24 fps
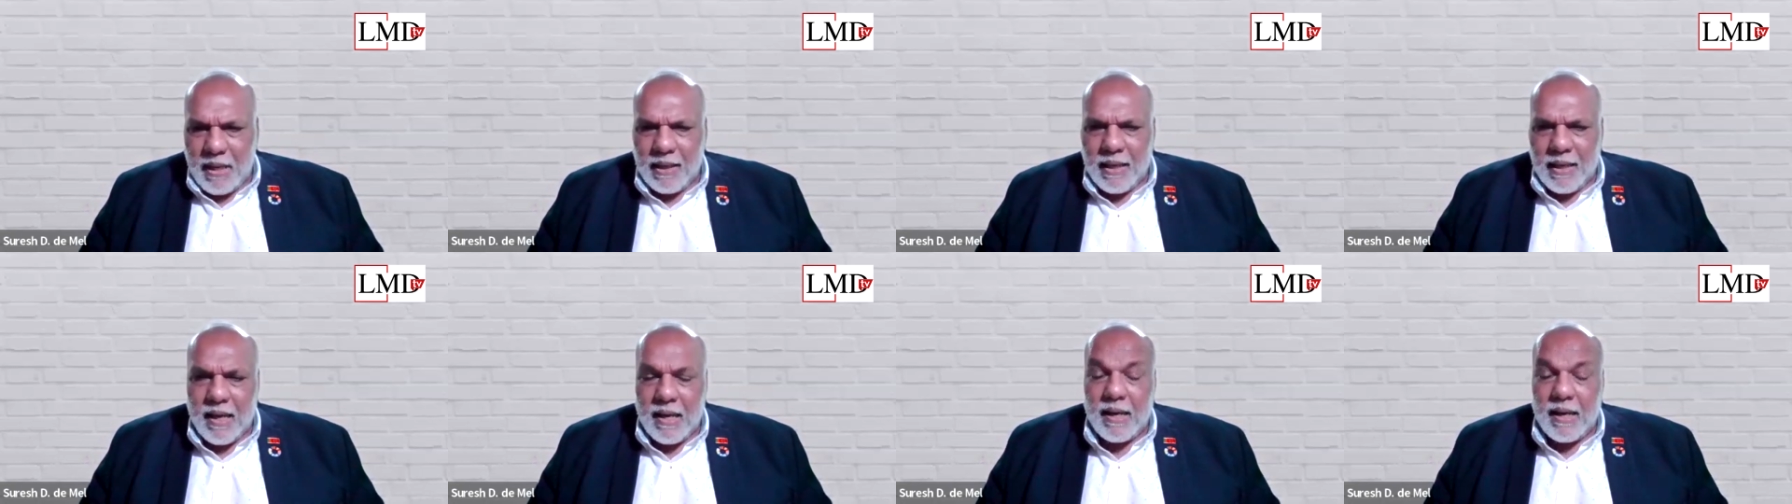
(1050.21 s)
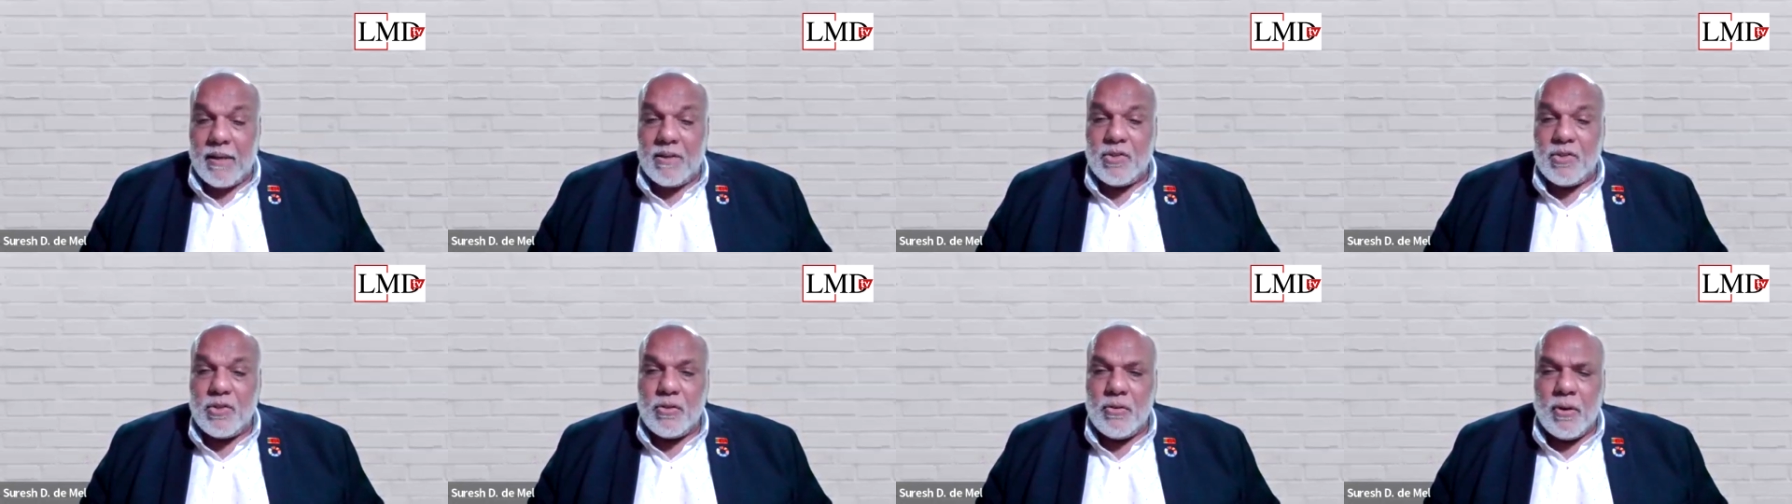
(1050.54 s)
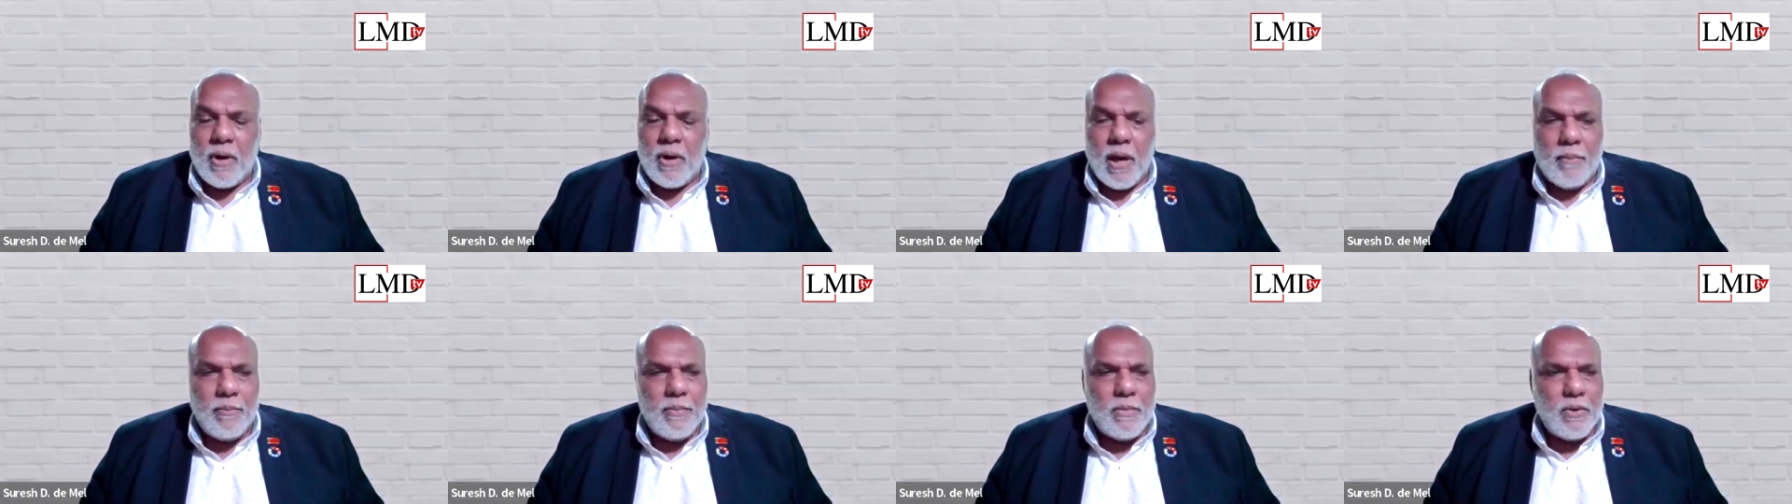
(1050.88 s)
encouraged
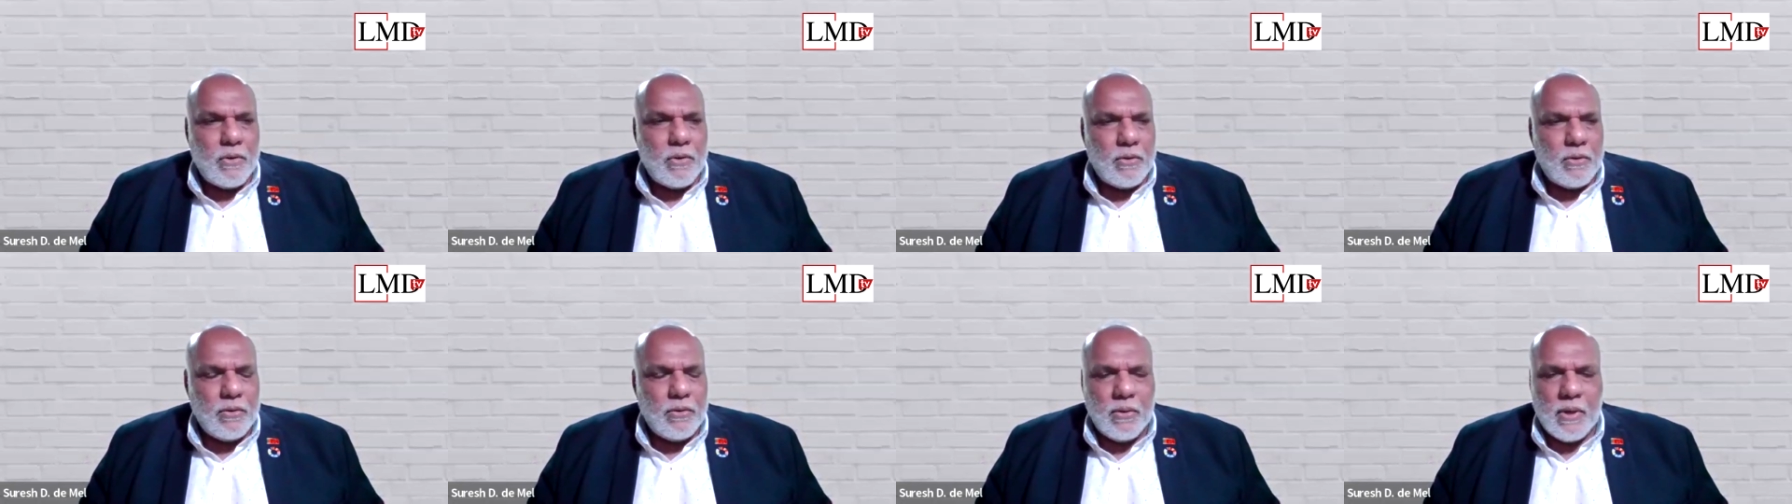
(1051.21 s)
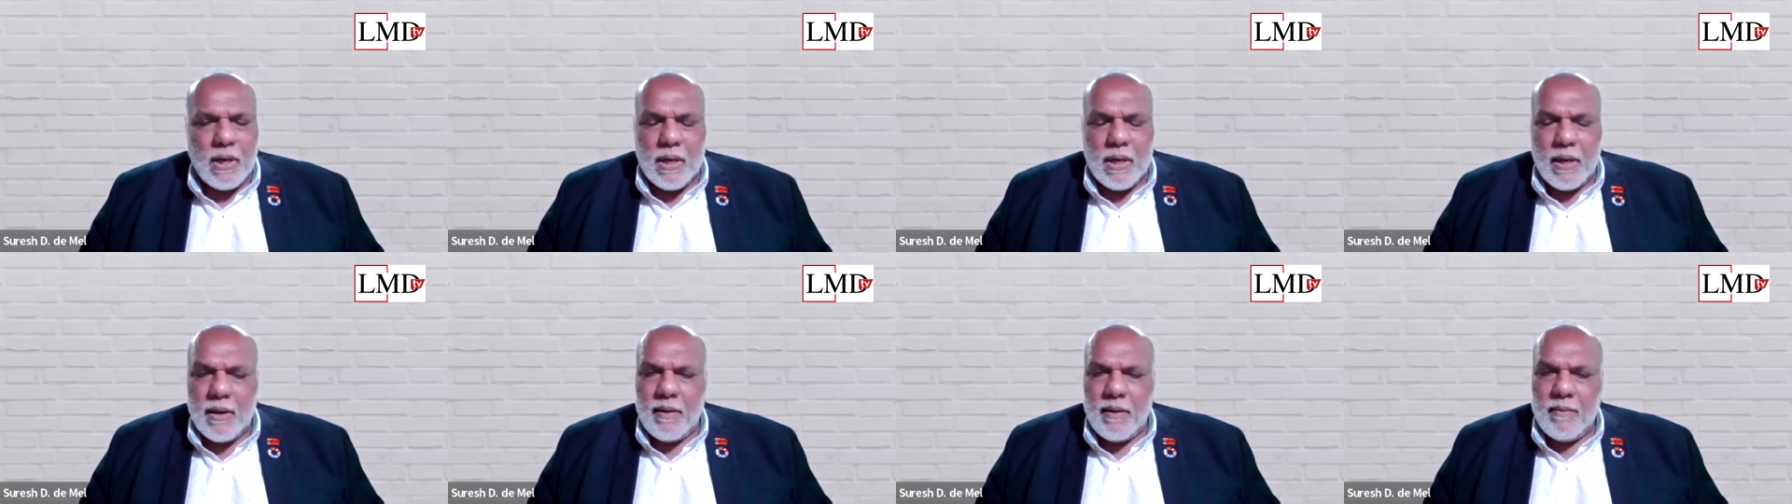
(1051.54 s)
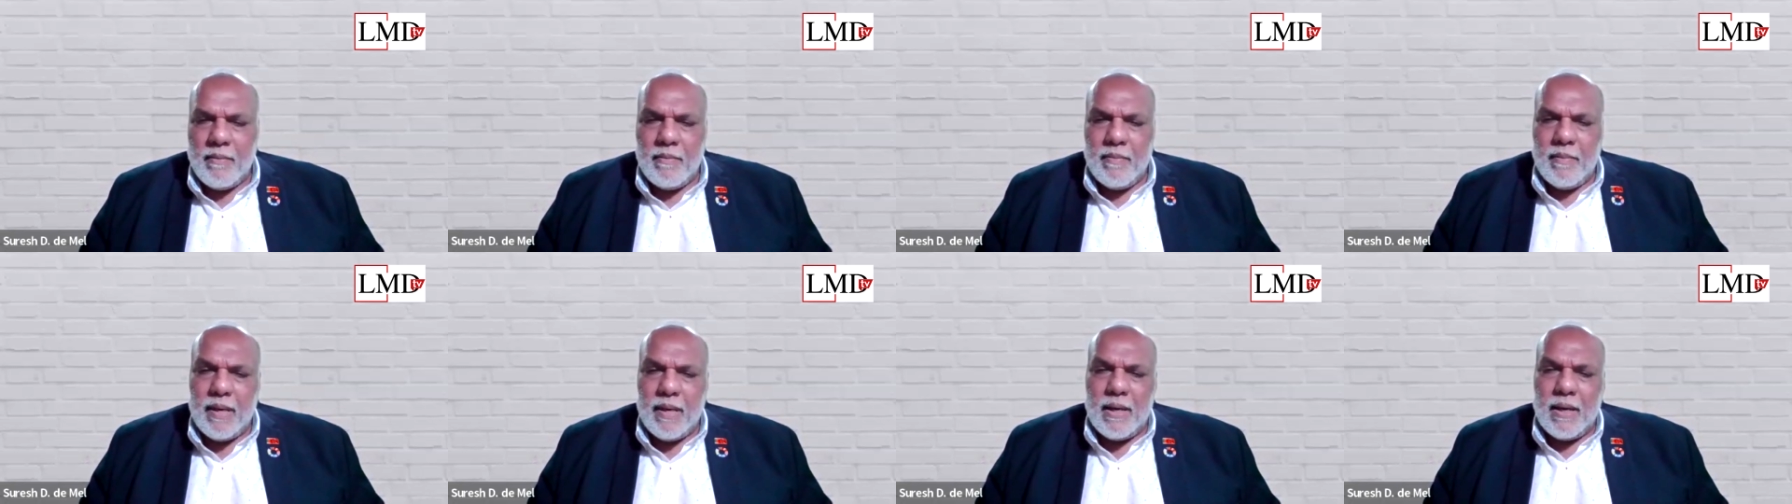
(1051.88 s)
to come
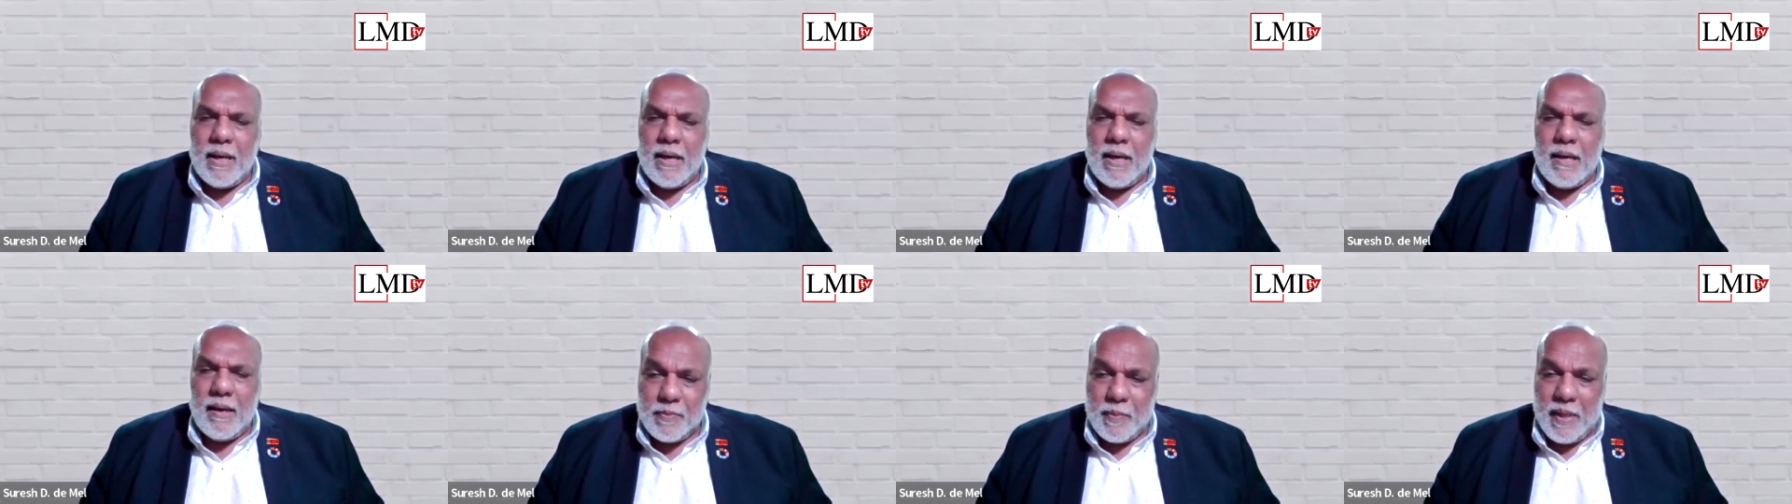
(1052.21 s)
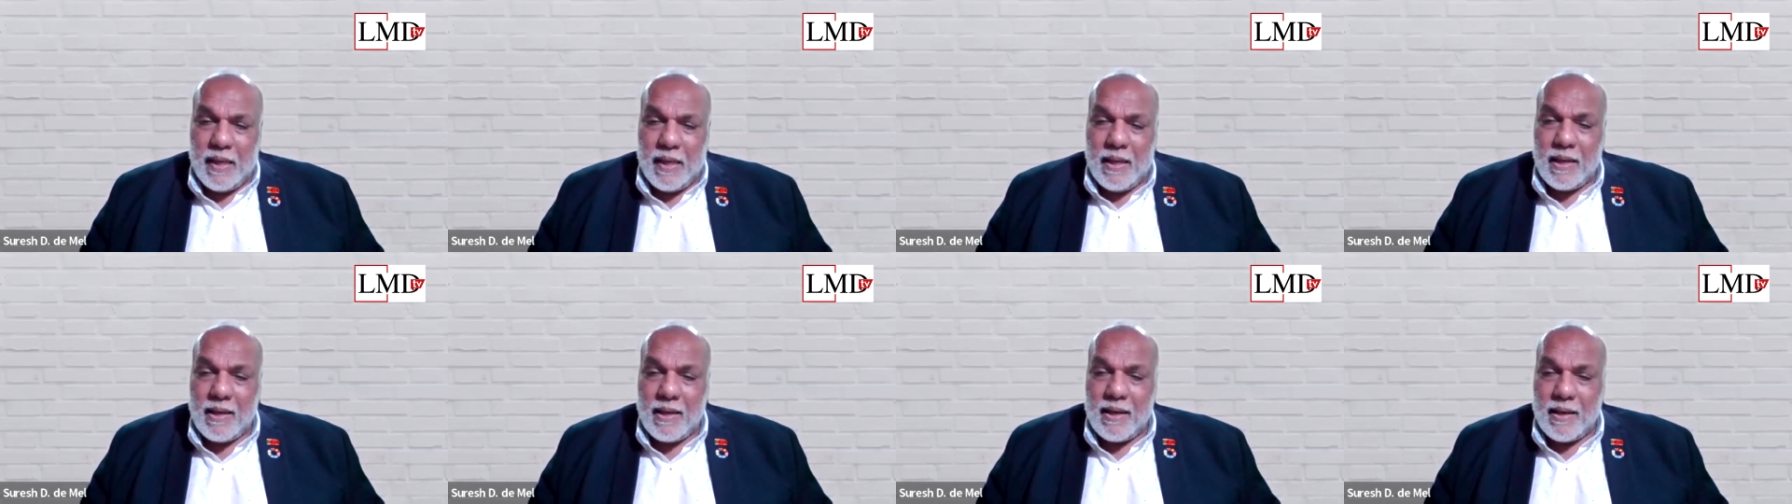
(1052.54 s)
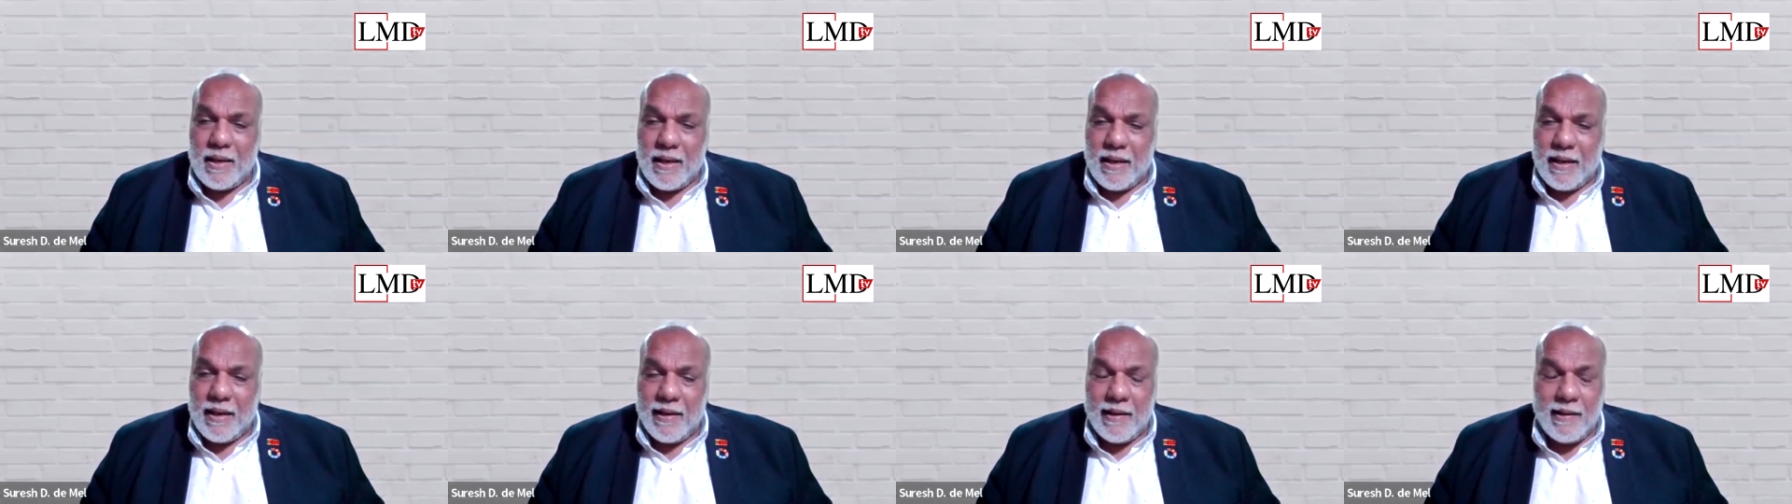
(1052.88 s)
to speak
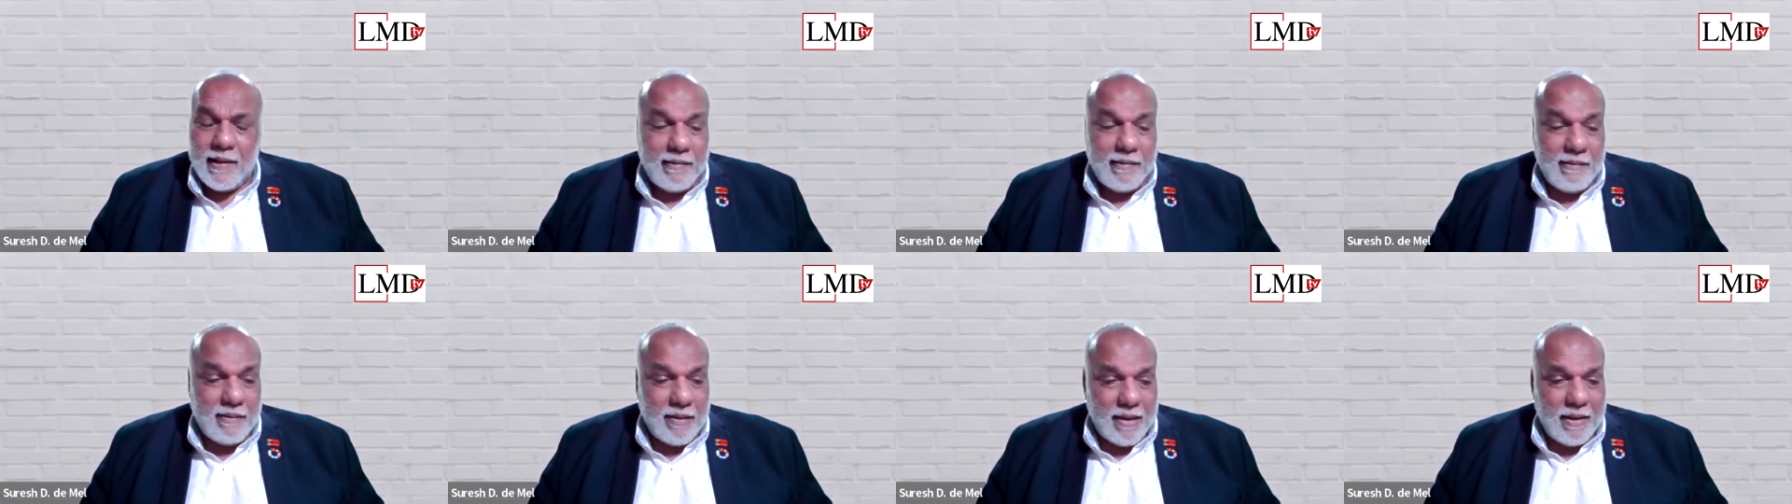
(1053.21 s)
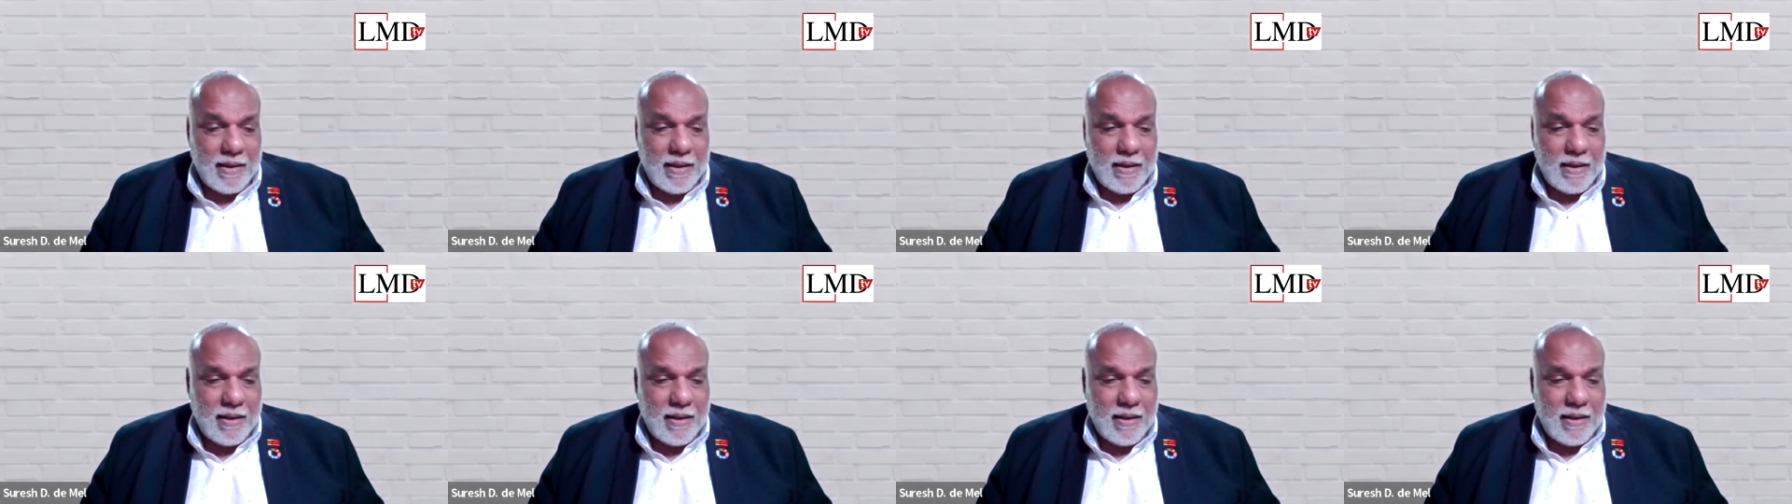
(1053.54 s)
in